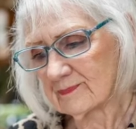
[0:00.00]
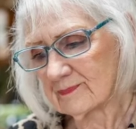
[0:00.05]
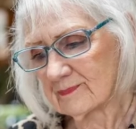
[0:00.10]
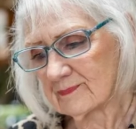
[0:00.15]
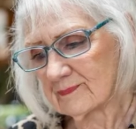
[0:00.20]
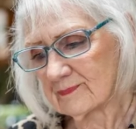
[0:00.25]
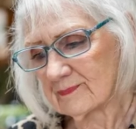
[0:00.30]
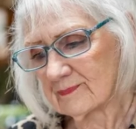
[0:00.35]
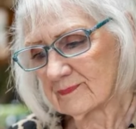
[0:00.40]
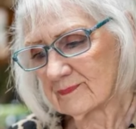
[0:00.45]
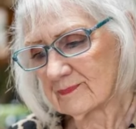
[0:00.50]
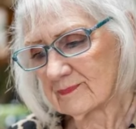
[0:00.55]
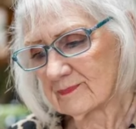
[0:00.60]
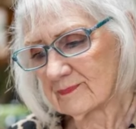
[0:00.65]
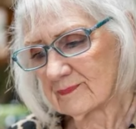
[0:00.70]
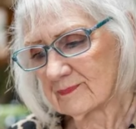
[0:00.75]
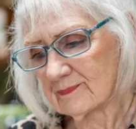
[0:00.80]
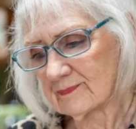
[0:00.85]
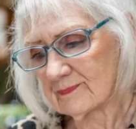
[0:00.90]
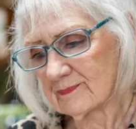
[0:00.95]

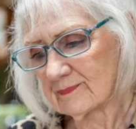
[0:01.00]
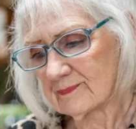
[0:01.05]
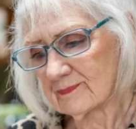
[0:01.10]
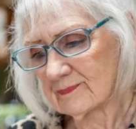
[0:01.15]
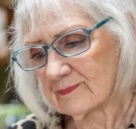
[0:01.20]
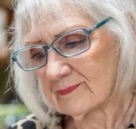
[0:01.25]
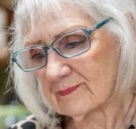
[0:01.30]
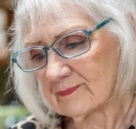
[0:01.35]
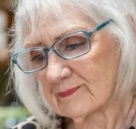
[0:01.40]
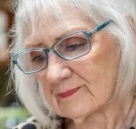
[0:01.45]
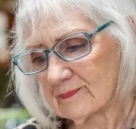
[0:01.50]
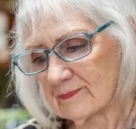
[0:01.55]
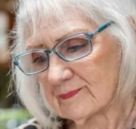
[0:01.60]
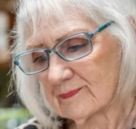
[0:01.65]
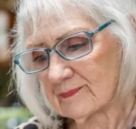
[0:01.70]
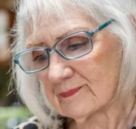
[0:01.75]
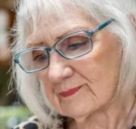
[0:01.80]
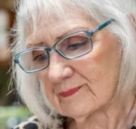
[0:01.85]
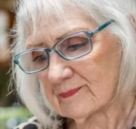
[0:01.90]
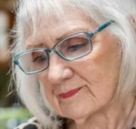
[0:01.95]

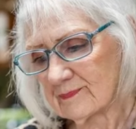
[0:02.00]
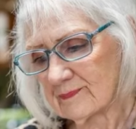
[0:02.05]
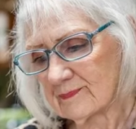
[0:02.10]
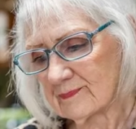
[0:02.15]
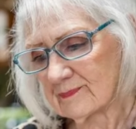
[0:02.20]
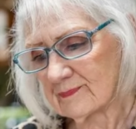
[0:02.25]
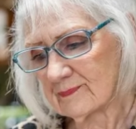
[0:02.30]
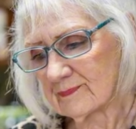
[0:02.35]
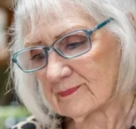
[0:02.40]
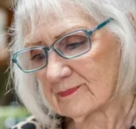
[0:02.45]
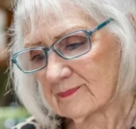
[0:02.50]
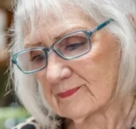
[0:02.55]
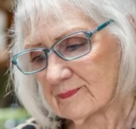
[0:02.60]
(no one is talking)